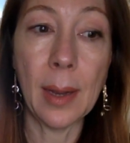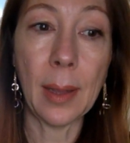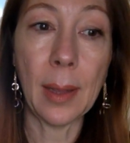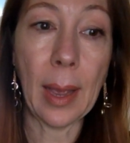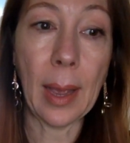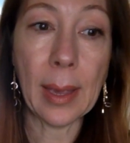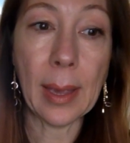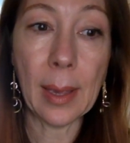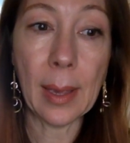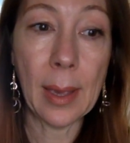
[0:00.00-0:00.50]

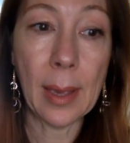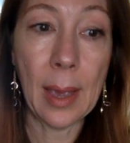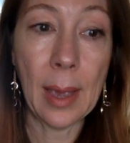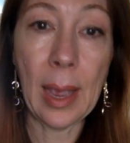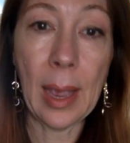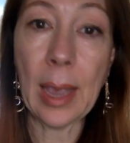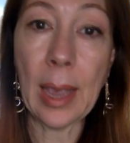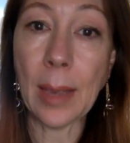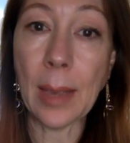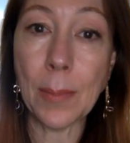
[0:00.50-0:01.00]
like
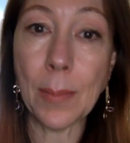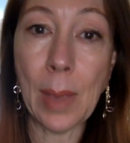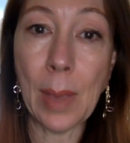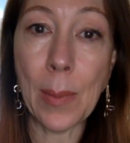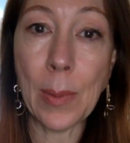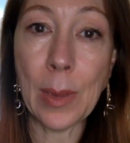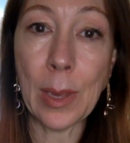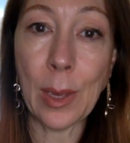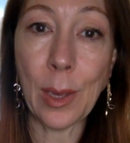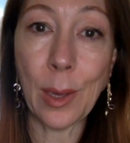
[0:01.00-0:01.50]
hey
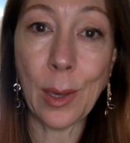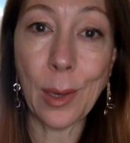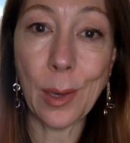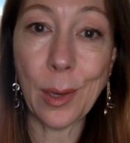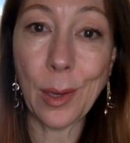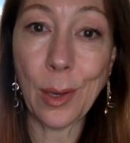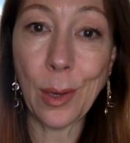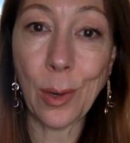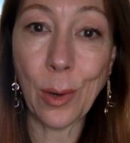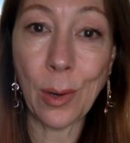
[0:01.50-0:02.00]
maybe
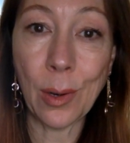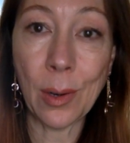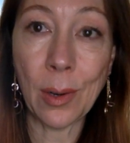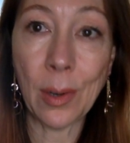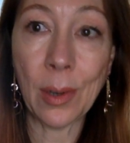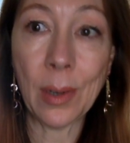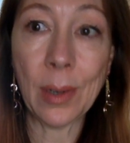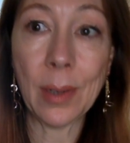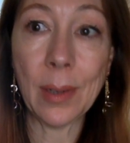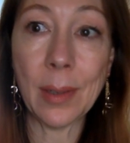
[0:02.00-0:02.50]

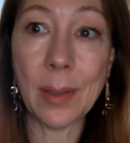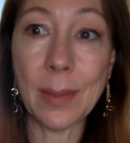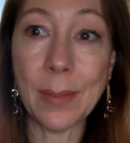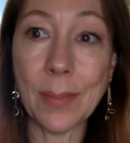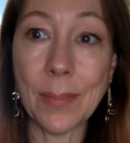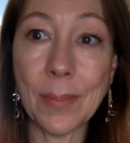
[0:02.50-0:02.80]
you're